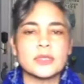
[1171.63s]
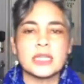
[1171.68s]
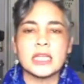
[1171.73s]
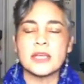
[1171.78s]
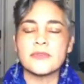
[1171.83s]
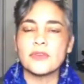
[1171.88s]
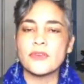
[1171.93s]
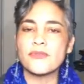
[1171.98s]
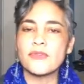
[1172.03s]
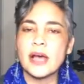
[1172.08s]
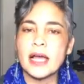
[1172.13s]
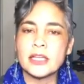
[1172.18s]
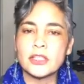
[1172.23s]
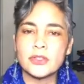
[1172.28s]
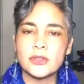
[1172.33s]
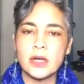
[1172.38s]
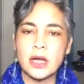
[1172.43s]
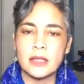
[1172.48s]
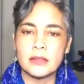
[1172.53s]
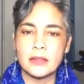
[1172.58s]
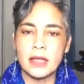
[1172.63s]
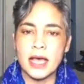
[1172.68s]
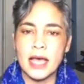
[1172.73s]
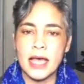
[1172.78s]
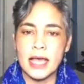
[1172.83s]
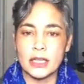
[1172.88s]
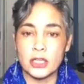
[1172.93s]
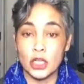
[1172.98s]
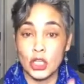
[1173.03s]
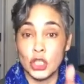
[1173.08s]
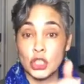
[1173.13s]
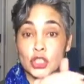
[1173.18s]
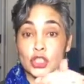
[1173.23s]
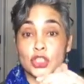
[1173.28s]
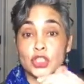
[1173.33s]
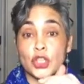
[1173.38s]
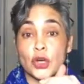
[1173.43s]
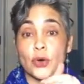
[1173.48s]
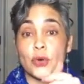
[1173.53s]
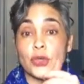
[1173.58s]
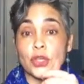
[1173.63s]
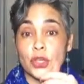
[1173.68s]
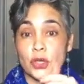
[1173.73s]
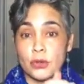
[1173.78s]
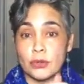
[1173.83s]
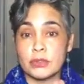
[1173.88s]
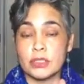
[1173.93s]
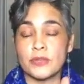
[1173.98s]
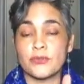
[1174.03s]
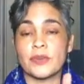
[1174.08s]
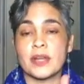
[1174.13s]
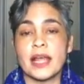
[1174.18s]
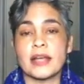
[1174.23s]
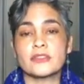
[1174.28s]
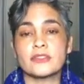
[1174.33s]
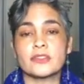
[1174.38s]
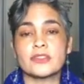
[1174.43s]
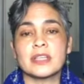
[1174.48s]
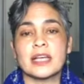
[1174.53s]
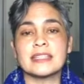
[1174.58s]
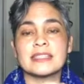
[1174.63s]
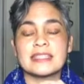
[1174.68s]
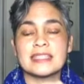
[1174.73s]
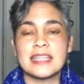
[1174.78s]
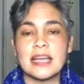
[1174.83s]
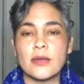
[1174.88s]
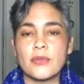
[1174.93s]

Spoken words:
You can even find her online showing you different exercises.